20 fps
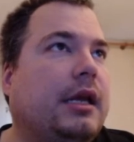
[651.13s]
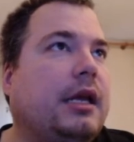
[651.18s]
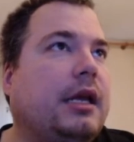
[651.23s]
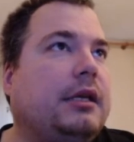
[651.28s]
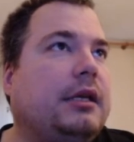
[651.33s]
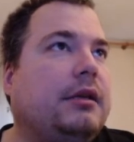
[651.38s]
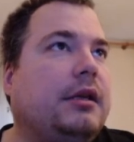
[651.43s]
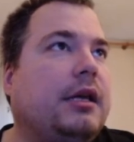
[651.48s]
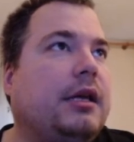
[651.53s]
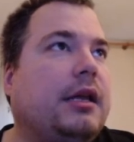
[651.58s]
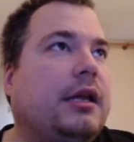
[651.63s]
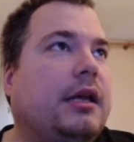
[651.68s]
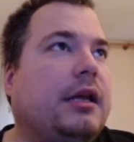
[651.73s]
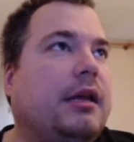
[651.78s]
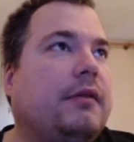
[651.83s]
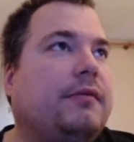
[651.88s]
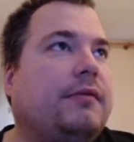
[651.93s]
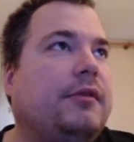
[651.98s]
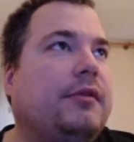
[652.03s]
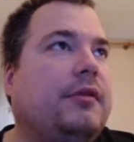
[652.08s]
you gotta
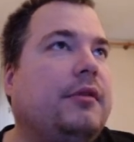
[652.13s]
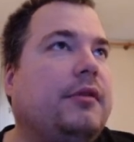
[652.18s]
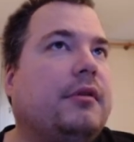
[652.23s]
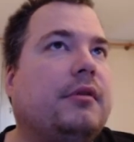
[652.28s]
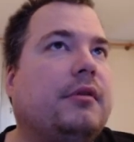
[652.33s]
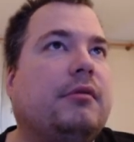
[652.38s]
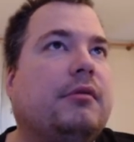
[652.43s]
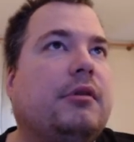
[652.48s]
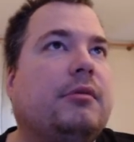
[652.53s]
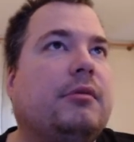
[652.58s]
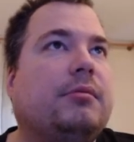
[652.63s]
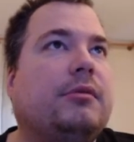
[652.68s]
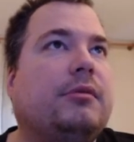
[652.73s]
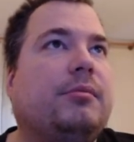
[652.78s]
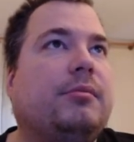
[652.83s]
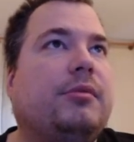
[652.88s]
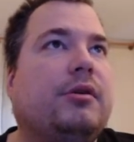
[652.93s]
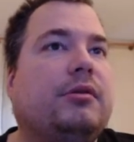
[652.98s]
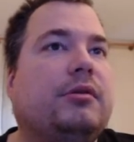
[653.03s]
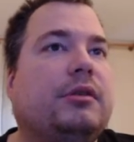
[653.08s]
have the
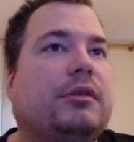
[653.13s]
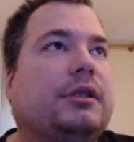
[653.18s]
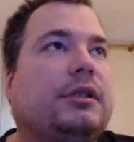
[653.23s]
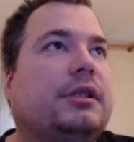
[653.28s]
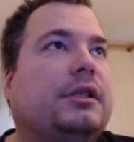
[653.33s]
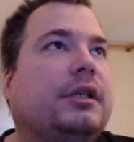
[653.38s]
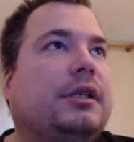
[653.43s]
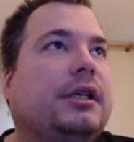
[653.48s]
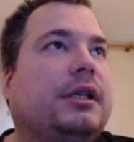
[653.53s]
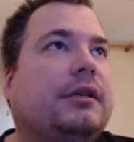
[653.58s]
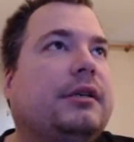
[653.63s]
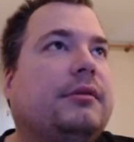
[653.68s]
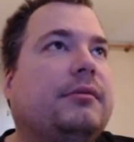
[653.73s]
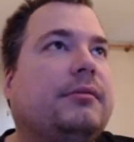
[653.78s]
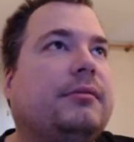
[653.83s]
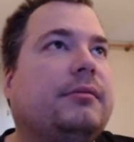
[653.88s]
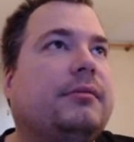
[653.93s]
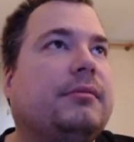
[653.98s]
bonuses here,